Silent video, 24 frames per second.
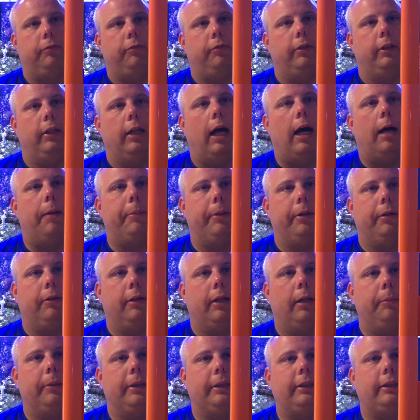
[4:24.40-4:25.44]
phenomenal,
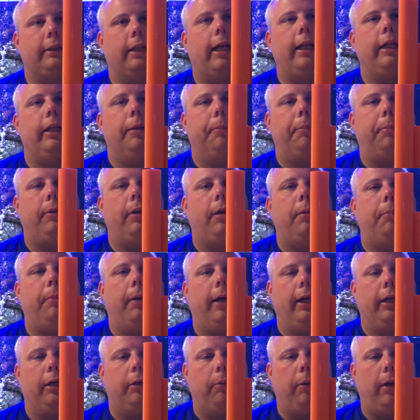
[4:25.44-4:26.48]
and I'm excited to plumb
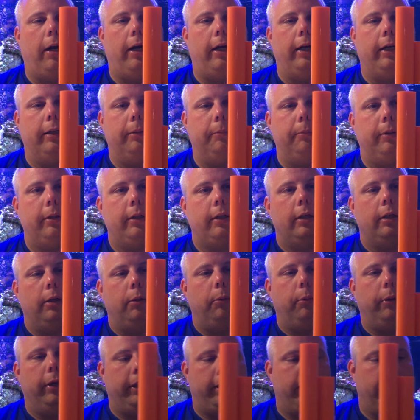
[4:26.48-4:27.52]
my aquarium
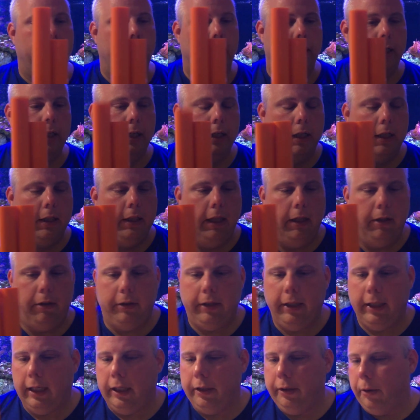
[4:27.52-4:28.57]
with it. The other
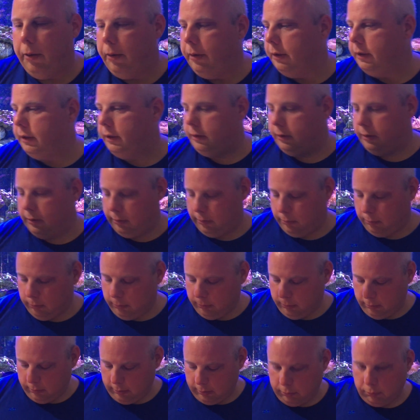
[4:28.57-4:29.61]
thing I noticed
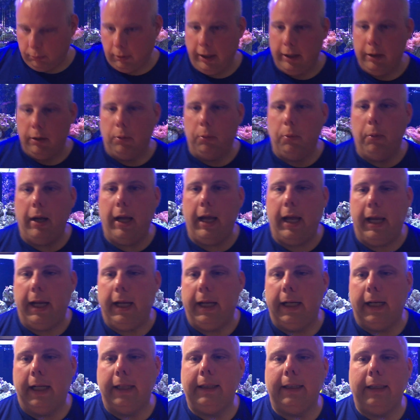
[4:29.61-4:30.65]
right away,
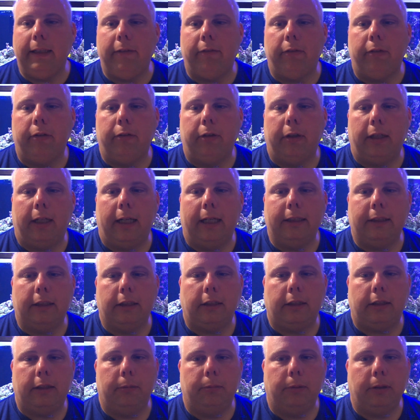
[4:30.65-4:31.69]
and I didn't even realize
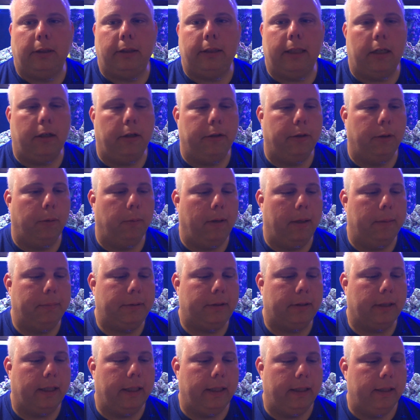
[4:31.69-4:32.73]
this, it was said on their
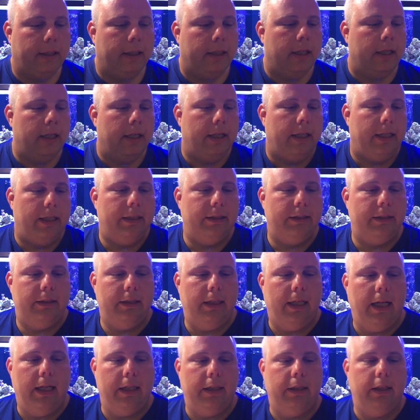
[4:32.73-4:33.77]
website, is
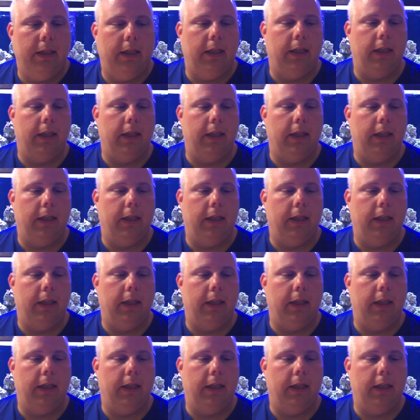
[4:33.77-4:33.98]
that